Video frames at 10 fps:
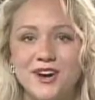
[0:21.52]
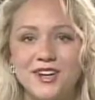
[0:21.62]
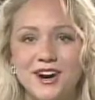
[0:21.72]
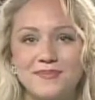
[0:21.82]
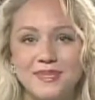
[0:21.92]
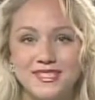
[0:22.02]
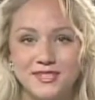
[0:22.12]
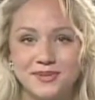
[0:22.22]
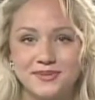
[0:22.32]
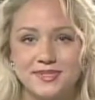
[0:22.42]
all Coffman
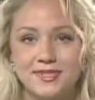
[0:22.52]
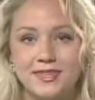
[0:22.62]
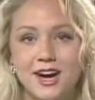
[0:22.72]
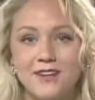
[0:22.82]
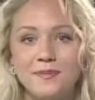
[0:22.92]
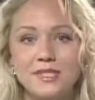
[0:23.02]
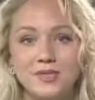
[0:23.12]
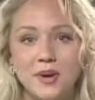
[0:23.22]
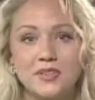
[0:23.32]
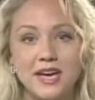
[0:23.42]
students.
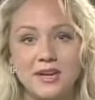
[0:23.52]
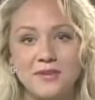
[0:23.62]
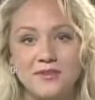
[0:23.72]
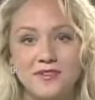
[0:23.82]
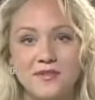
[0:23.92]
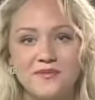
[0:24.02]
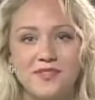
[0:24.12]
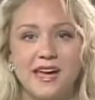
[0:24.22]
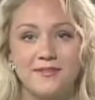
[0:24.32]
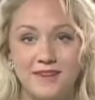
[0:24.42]
Coffman's 12th annual Film
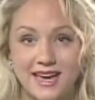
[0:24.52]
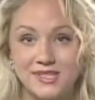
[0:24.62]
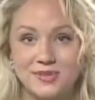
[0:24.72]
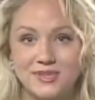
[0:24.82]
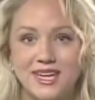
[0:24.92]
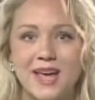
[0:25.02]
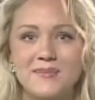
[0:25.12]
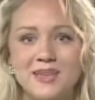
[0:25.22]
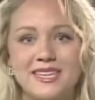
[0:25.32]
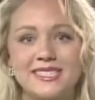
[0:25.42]
Fest will
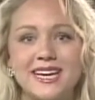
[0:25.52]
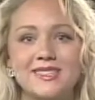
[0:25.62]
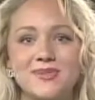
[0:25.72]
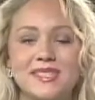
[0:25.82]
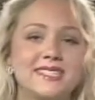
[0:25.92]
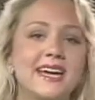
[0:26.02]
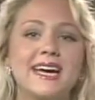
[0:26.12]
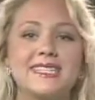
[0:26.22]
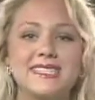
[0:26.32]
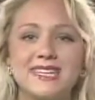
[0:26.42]
take place next
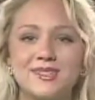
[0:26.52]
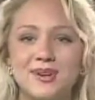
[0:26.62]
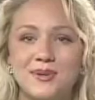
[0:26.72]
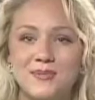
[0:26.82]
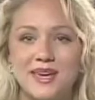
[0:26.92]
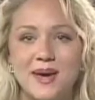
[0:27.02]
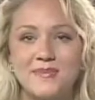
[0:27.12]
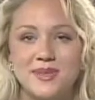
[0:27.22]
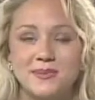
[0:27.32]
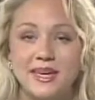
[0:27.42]
Wednesday at 6.30 p.m.
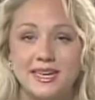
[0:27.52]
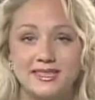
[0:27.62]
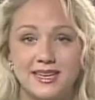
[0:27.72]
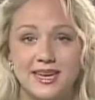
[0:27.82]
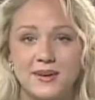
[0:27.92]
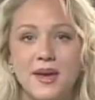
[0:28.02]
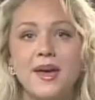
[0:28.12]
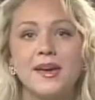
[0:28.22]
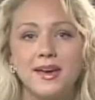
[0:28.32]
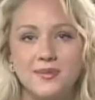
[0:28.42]
in the PAC.
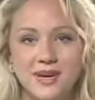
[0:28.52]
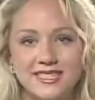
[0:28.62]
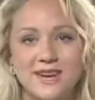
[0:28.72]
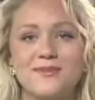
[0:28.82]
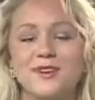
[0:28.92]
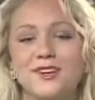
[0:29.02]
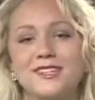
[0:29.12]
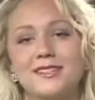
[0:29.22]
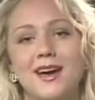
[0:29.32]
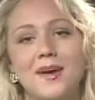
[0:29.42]
Come on down for a
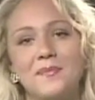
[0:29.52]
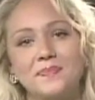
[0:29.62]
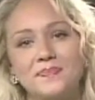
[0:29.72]
good time.